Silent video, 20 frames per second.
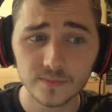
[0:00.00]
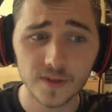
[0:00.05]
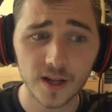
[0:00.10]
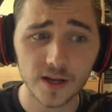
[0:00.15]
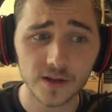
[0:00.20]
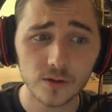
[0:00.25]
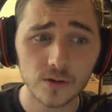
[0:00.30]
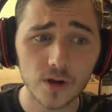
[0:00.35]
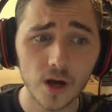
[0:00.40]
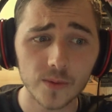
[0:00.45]

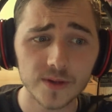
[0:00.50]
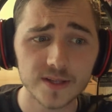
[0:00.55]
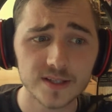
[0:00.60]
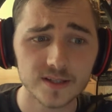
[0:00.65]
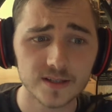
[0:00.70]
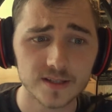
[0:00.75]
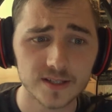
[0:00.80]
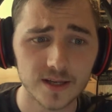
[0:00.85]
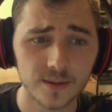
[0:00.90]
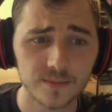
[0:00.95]
And you go
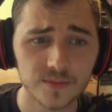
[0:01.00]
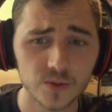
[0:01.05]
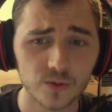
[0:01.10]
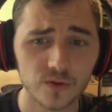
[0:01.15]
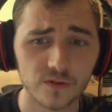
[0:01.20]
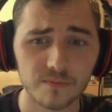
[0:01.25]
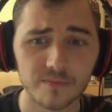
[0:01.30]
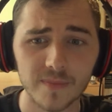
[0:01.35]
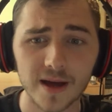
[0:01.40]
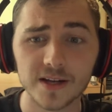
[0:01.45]
into some
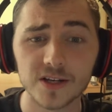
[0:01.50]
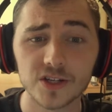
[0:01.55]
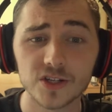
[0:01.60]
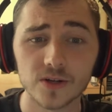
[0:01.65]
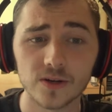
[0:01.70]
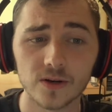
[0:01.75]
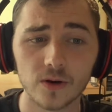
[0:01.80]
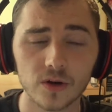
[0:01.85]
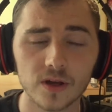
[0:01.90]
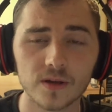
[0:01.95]
sort of
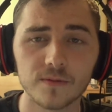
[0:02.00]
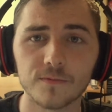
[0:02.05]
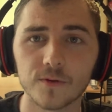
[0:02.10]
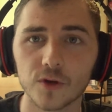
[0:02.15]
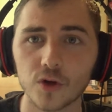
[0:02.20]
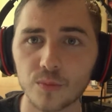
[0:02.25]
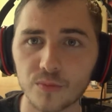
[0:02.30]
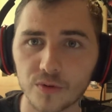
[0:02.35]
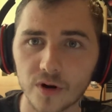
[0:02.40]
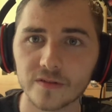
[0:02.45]
mansion looking for
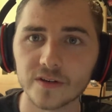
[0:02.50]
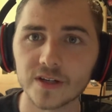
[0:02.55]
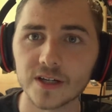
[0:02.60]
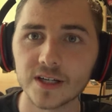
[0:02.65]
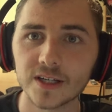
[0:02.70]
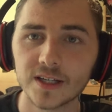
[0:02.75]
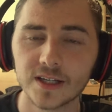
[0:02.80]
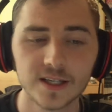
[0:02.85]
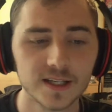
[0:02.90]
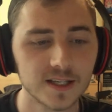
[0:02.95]
your
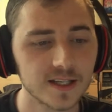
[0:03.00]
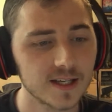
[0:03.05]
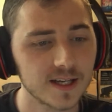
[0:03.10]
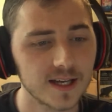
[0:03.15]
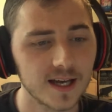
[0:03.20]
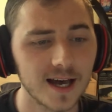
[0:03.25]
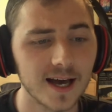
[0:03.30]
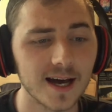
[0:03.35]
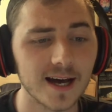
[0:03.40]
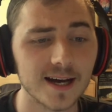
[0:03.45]
brother,
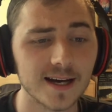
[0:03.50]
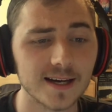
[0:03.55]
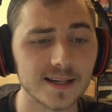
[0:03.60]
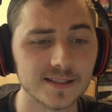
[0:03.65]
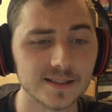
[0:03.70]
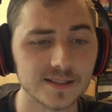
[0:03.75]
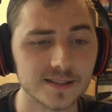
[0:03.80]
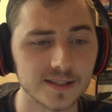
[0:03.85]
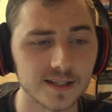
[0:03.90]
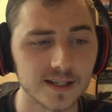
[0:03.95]

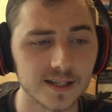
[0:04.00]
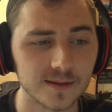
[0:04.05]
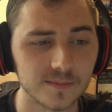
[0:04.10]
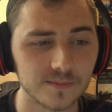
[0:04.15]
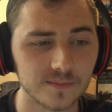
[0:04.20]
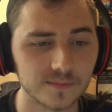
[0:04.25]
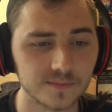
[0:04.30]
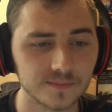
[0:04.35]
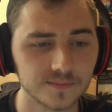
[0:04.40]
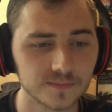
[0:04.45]
and
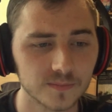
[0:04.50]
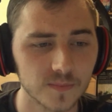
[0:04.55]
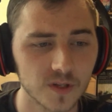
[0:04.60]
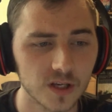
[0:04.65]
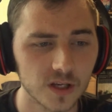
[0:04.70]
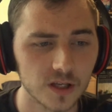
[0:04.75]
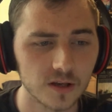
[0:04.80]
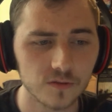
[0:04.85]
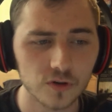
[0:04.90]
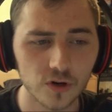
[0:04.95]

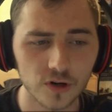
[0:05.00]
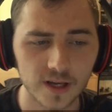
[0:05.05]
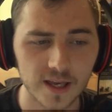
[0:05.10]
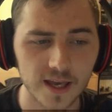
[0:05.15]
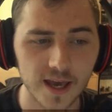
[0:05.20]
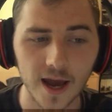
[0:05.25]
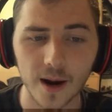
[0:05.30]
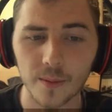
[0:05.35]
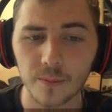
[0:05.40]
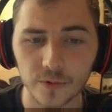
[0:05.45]
you've got a
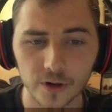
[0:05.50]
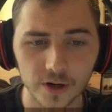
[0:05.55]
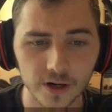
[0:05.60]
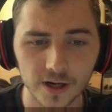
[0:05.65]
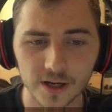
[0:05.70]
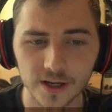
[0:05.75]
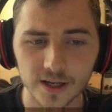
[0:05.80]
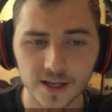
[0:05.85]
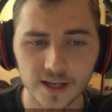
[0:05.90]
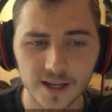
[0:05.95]

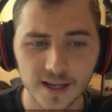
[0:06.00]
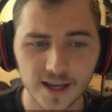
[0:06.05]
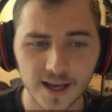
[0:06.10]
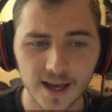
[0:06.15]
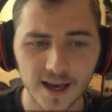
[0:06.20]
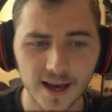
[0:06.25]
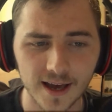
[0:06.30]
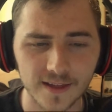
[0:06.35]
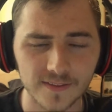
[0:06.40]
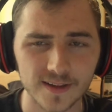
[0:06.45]
camera,
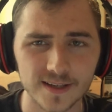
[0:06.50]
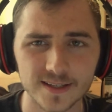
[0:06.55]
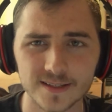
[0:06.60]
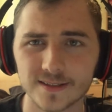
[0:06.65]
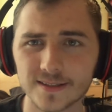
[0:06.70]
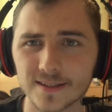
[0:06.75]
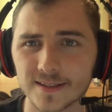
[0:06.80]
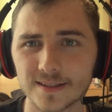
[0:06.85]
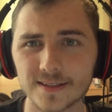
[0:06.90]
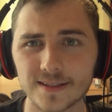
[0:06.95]
and
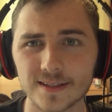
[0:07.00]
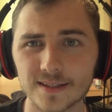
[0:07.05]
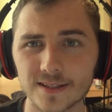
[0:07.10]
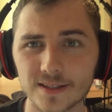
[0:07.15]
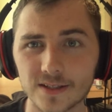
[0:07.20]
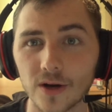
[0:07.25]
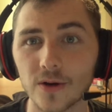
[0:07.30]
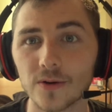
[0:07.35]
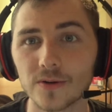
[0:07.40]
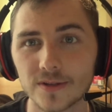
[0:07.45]
there's
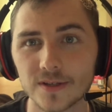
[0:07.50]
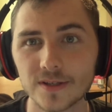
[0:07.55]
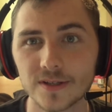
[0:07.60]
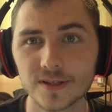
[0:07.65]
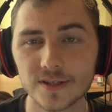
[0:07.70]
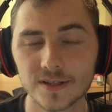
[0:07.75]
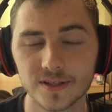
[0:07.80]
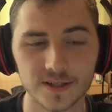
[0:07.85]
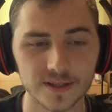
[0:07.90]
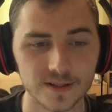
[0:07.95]

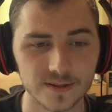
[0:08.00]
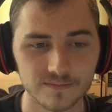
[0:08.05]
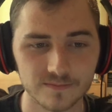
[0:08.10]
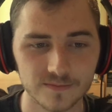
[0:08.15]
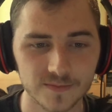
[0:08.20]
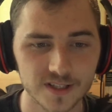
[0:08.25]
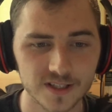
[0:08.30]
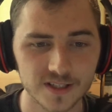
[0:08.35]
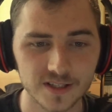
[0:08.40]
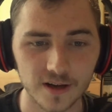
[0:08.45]
ghosts and
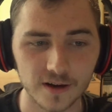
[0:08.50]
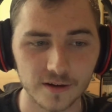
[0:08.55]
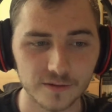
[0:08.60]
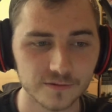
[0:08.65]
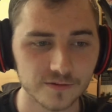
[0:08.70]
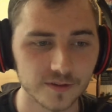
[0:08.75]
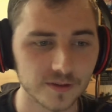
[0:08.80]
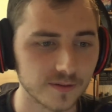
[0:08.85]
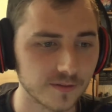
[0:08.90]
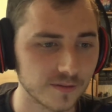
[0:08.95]

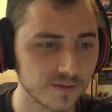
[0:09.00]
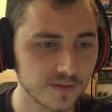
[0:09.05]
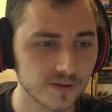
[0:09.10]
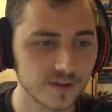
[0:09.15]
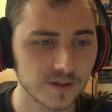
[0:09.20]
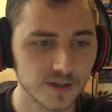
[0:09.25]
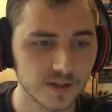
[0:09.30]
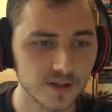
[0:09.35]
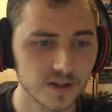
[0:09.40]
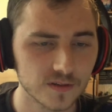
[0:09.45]
stuff, and
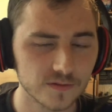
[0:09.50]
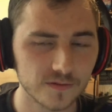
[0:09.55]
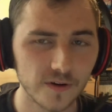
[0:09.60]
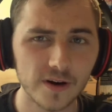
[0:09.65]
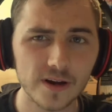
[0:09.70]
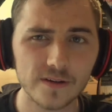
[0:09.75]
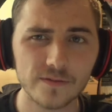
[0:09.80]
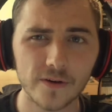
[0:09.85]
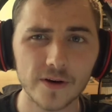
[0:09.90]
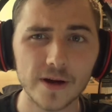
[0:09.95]
it's
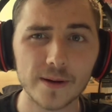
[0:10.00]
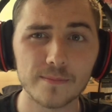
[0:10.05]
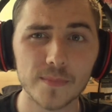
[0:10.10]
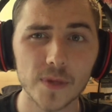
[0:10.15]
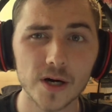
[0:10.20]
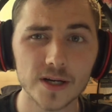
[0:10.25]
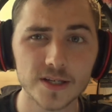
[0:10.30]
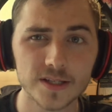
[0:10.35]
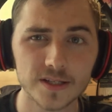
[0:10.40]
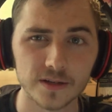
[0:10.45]
very, very
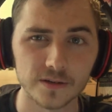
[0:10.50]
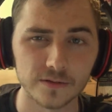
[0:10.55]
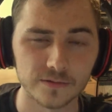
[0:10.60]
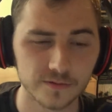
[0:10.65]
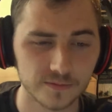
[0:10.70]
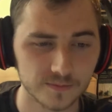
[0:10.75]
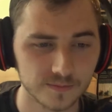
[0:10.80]
immersive.